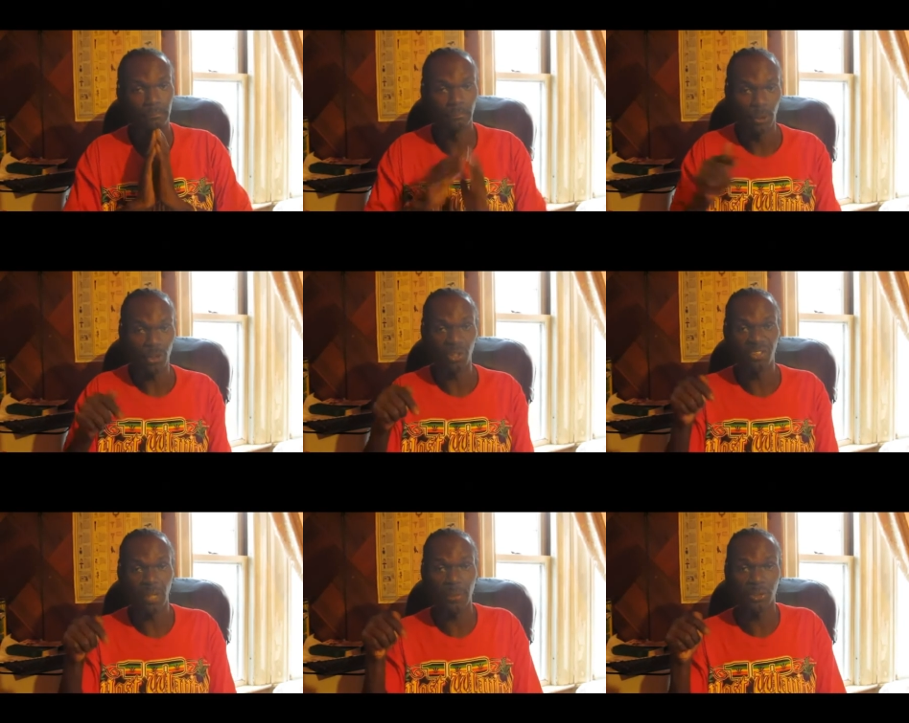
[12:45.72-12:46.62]
But you're going
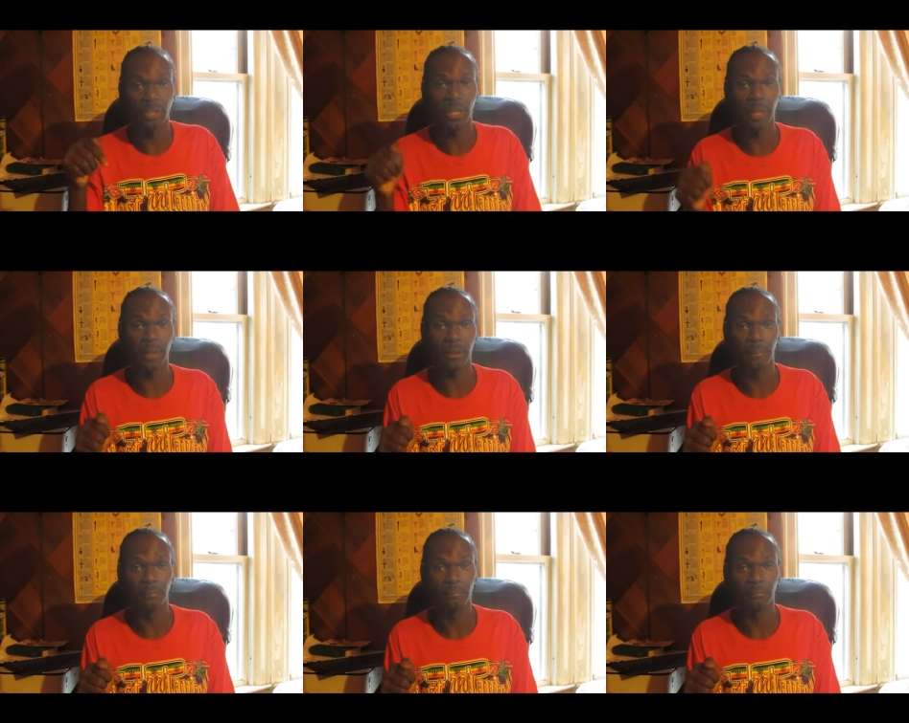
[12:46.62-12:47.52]
to take me out of here.
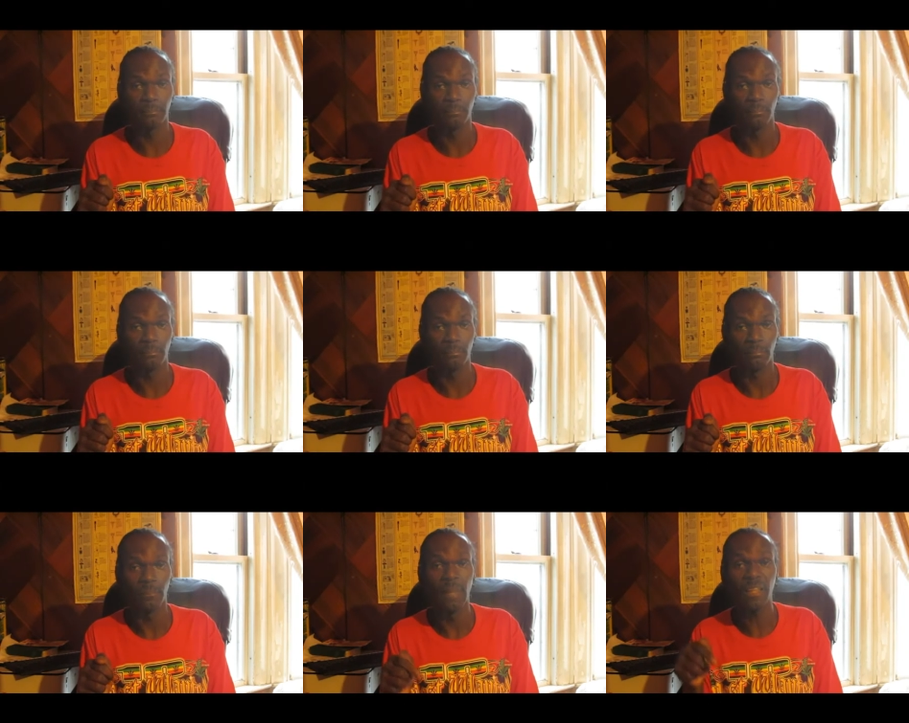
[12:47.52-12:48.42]

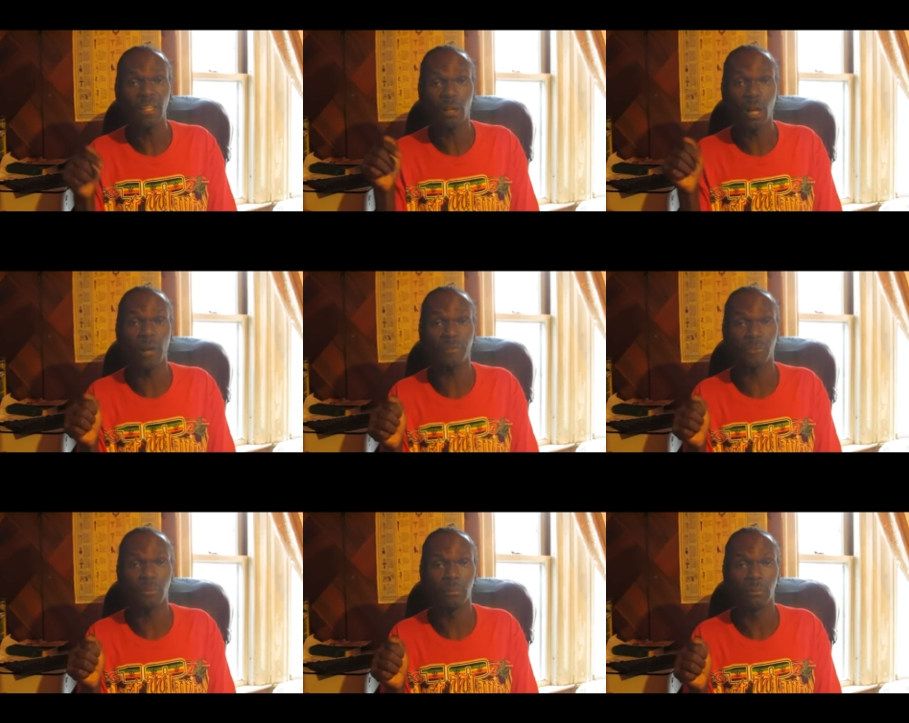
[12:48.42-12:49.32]
Not in
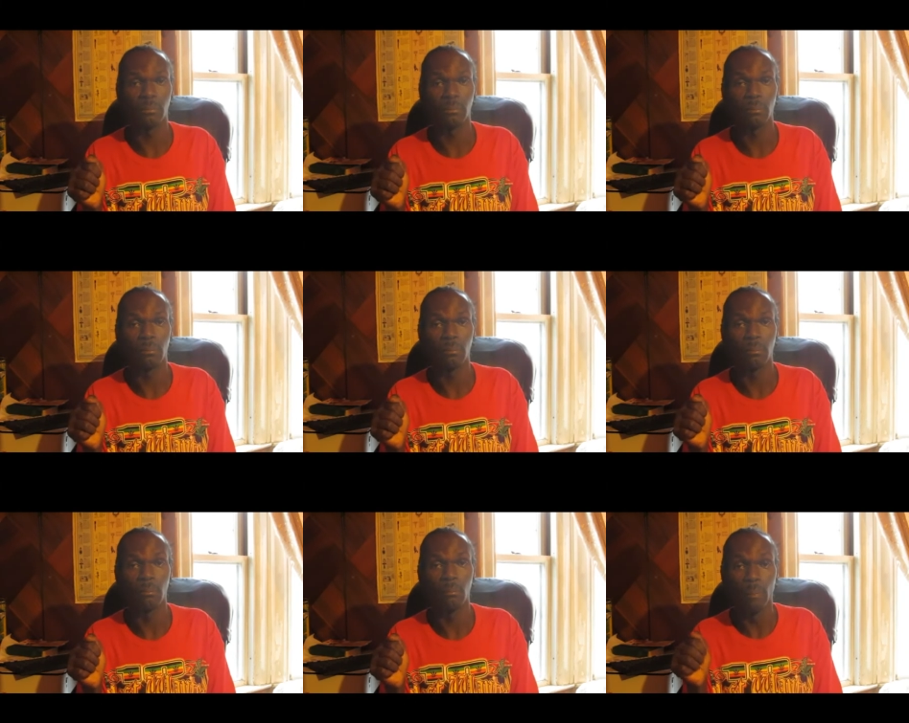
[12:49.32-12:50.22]
cuffs,
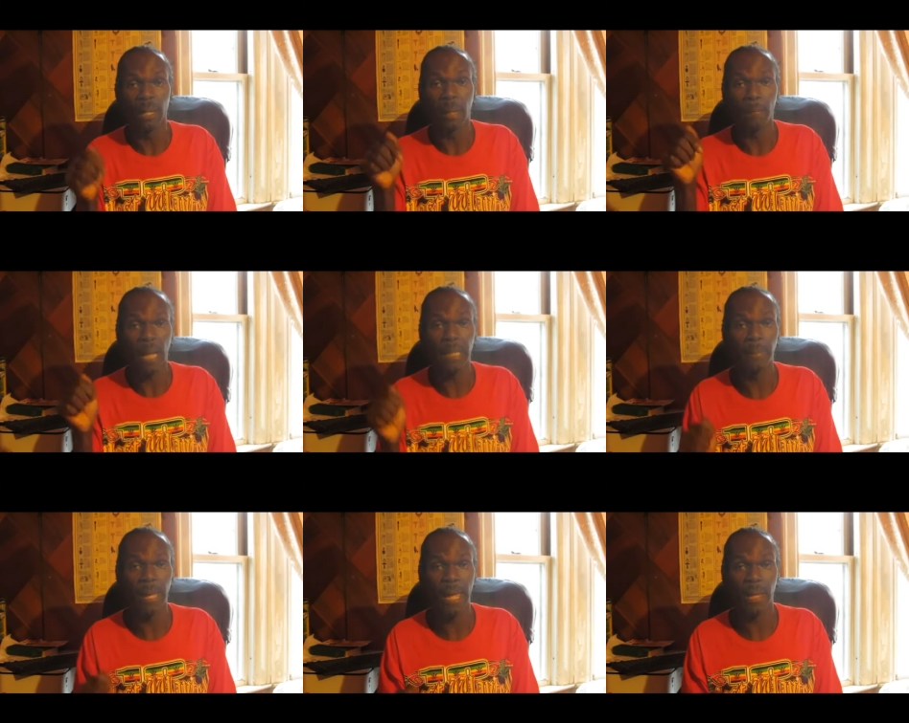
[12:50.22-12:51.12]
but in a body
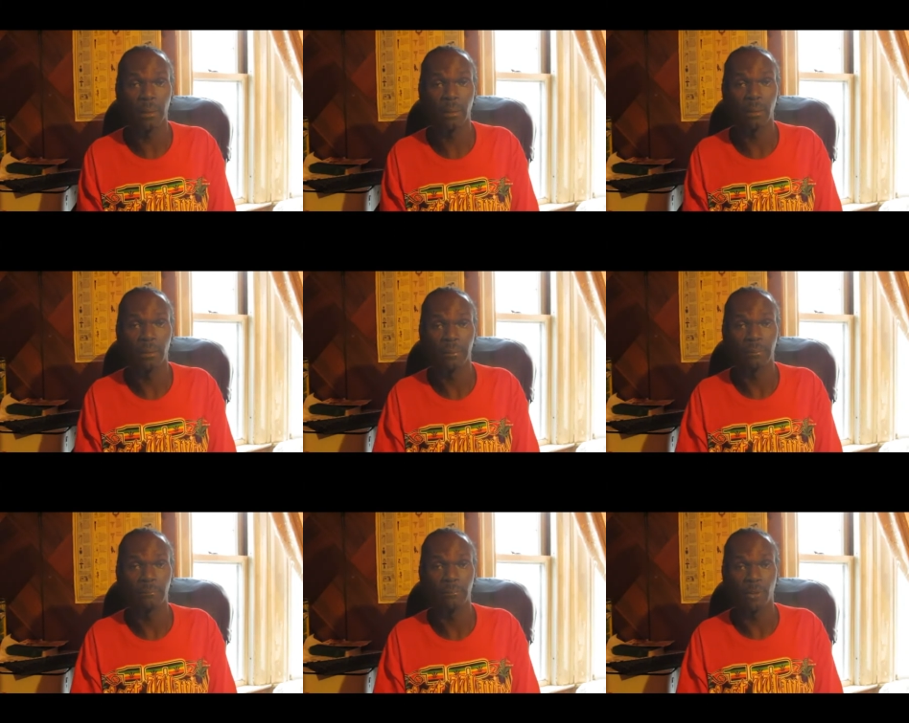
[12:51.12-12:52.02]
bag.
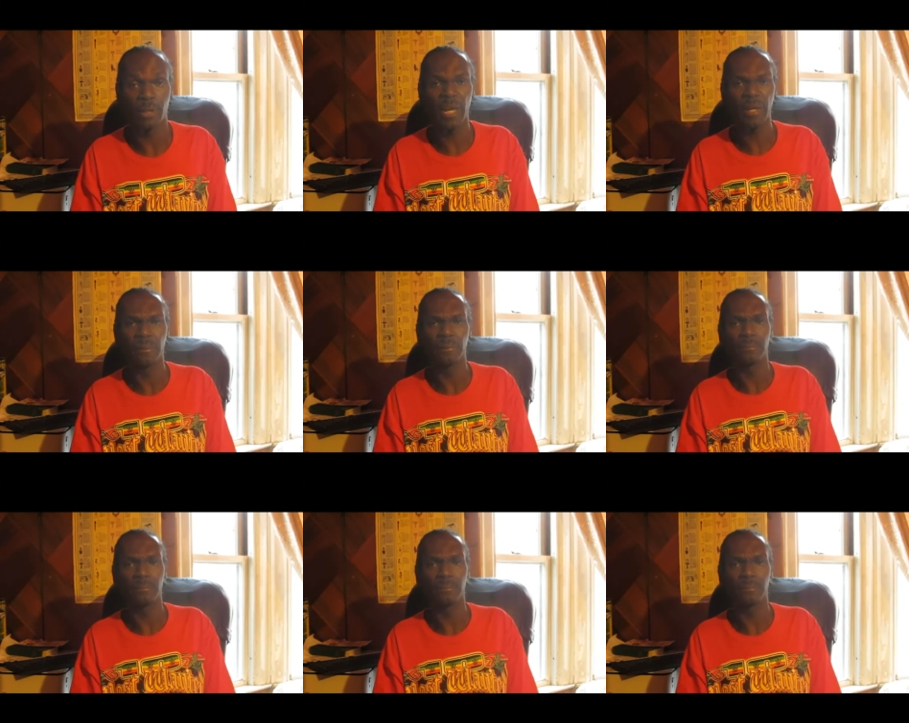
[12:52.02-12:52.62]
Okay?